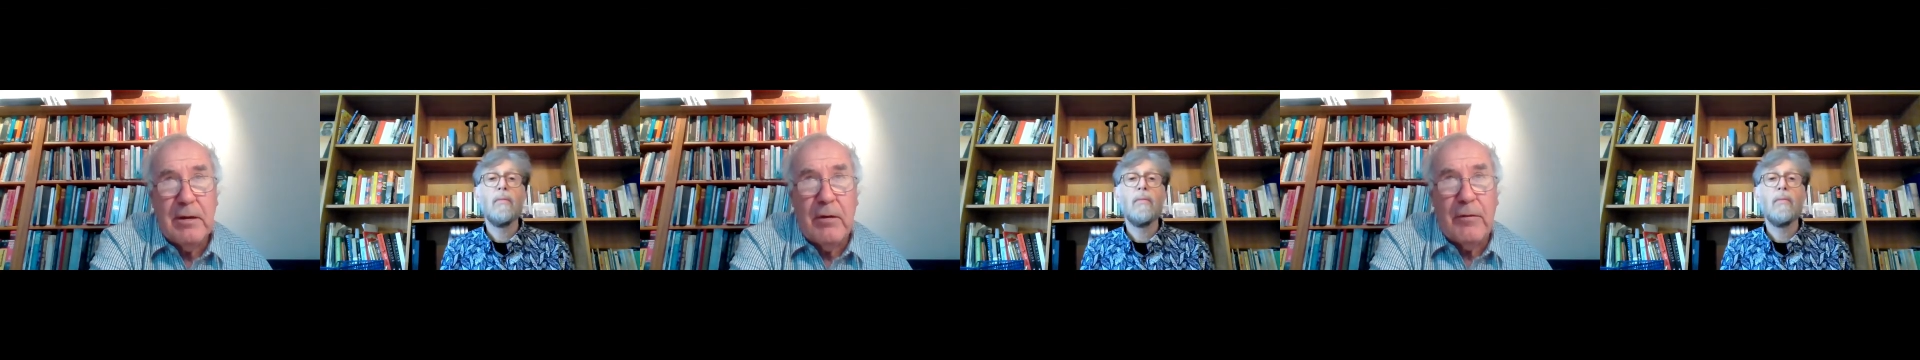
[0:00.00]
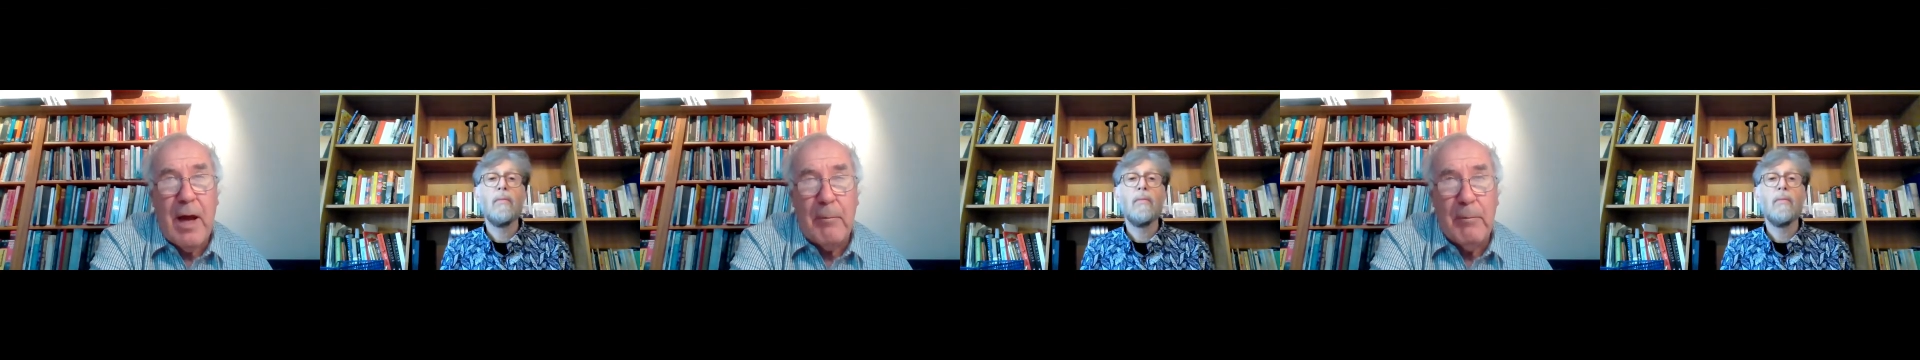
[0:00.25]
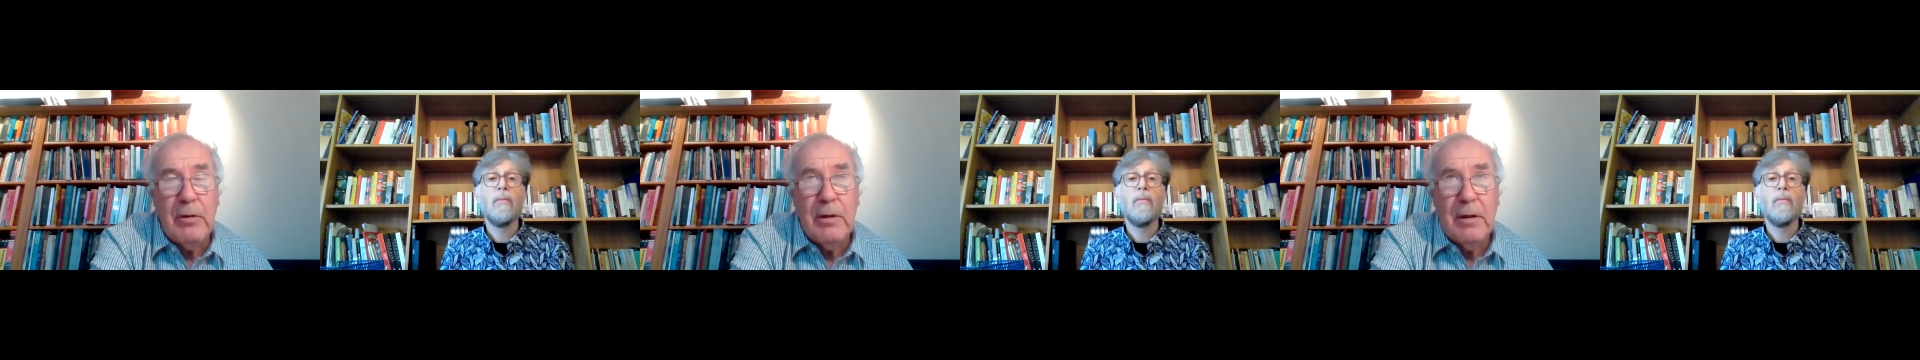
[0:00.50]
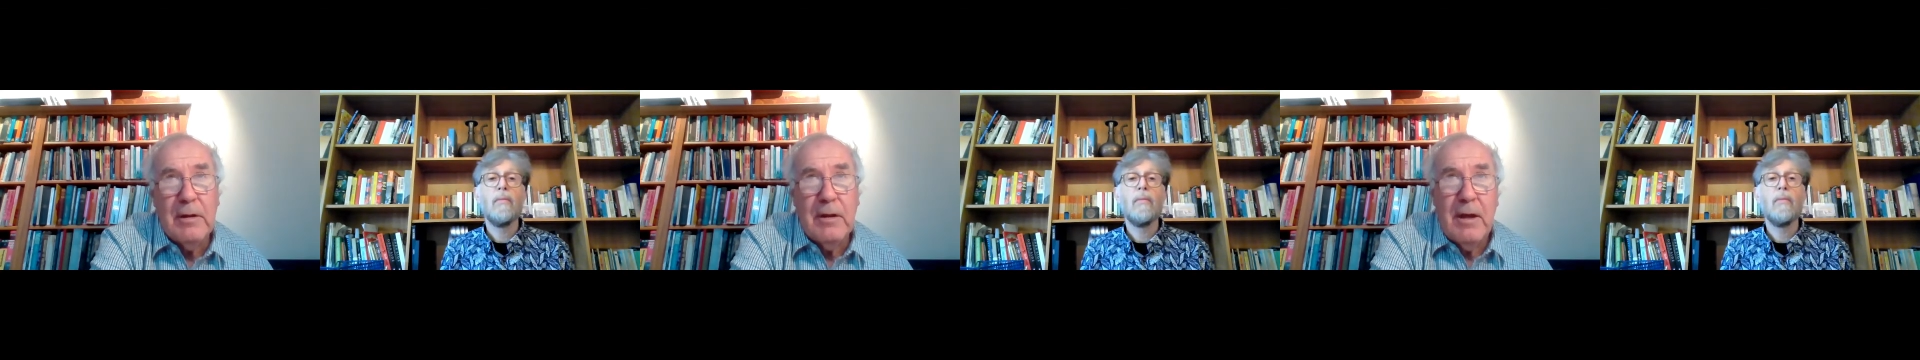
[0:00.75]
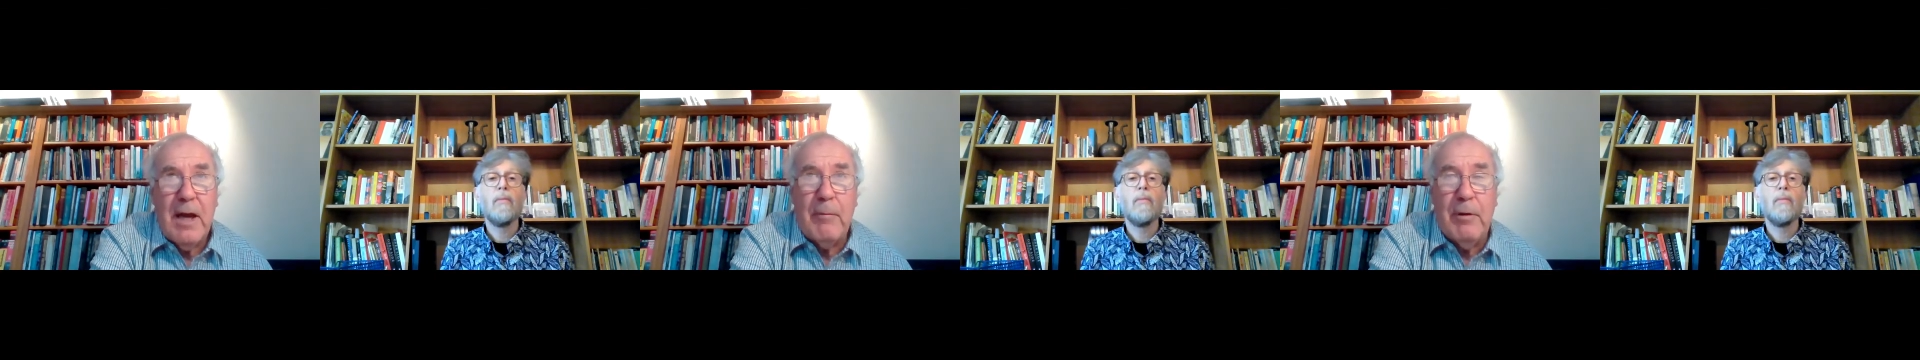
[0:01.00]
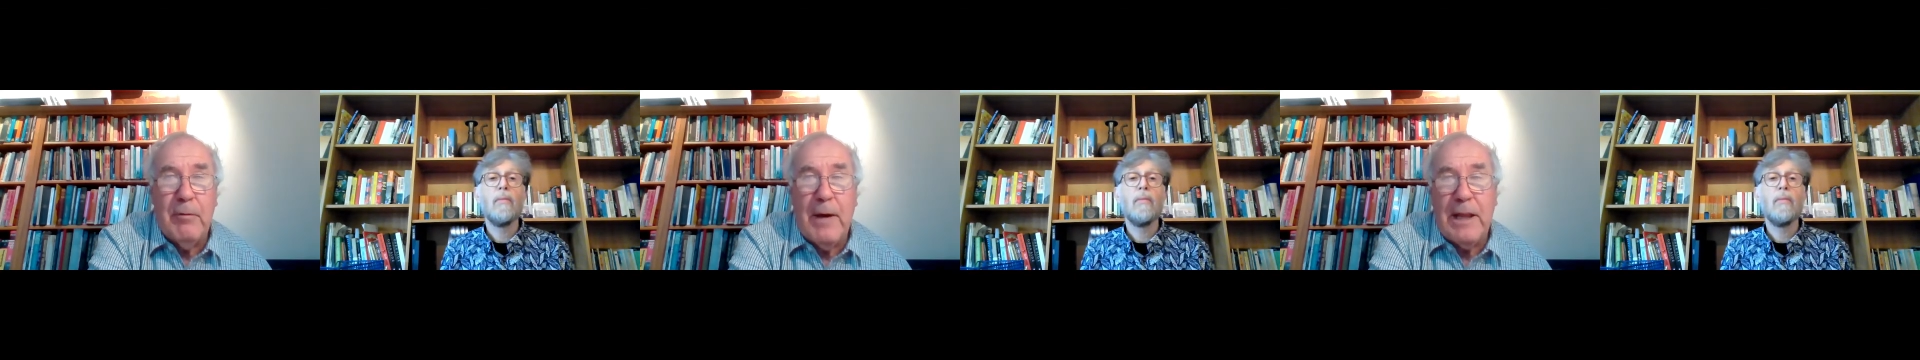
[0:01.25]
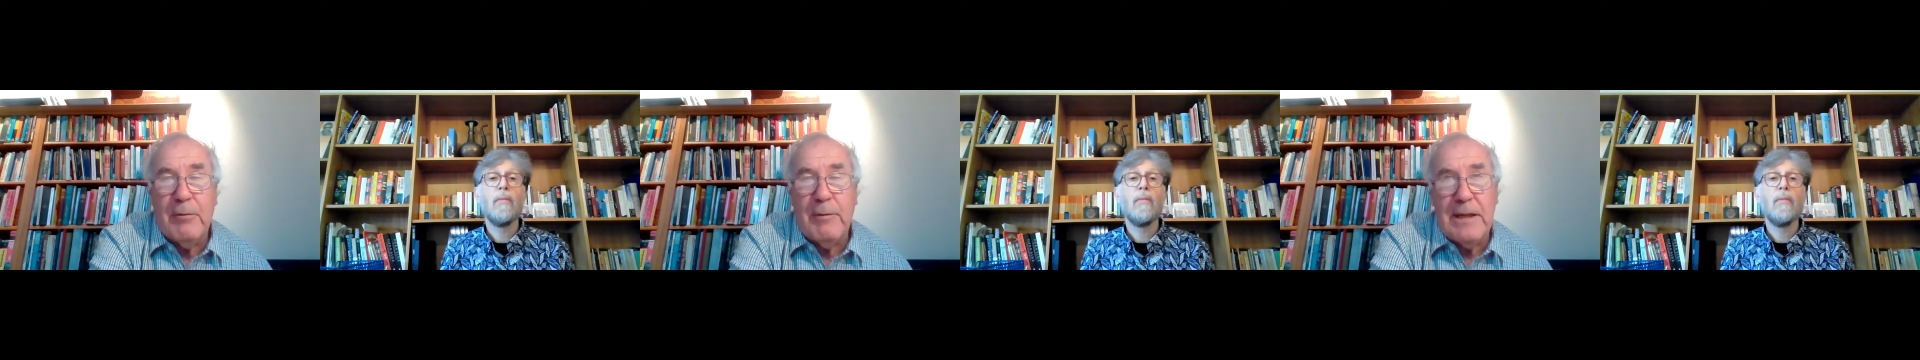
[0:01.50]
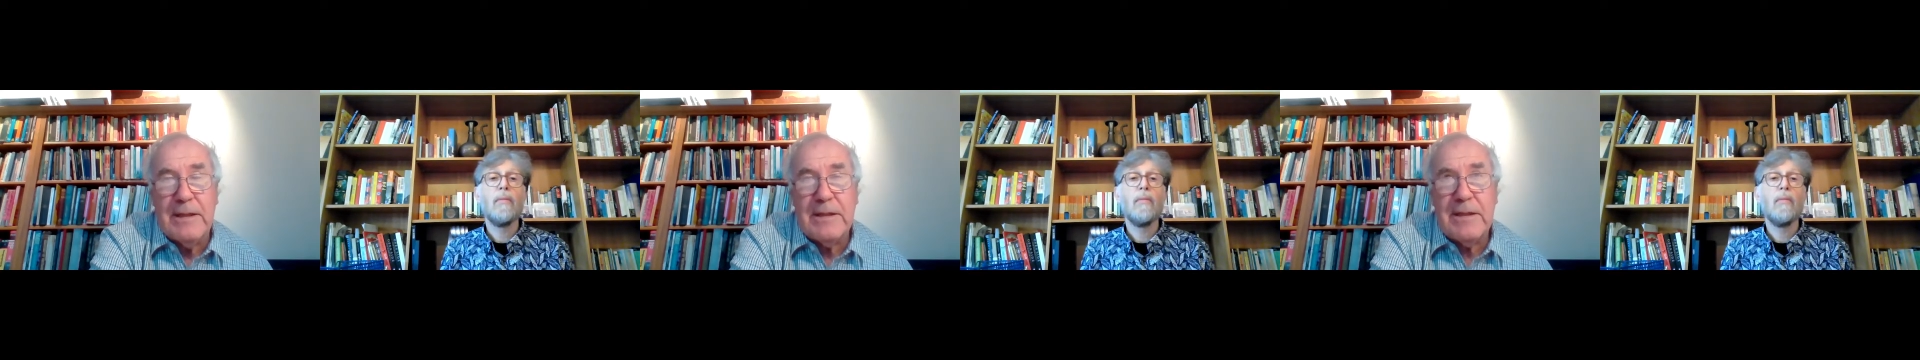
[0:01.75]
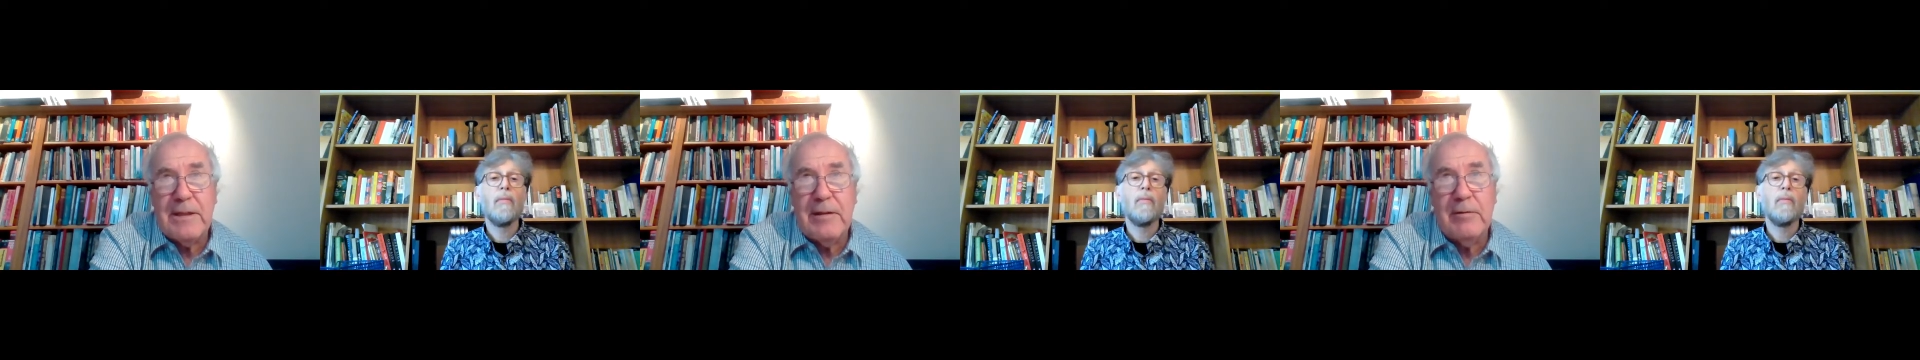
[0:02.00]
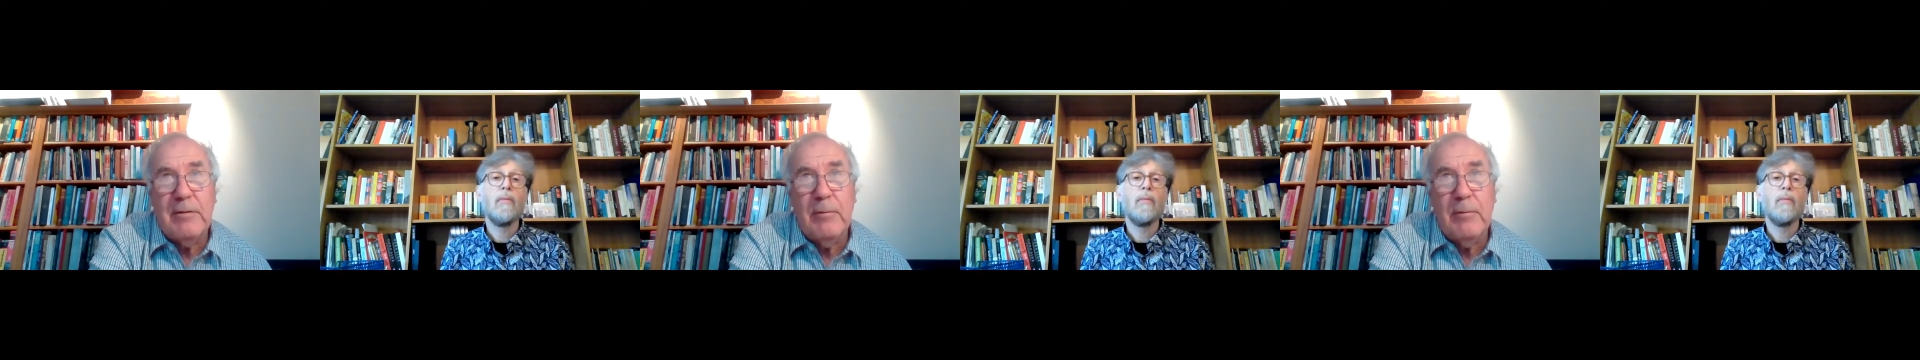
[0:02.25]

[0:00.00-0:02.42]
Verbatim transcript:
Speaker 1: of Hubble. Hubble, by the way, is still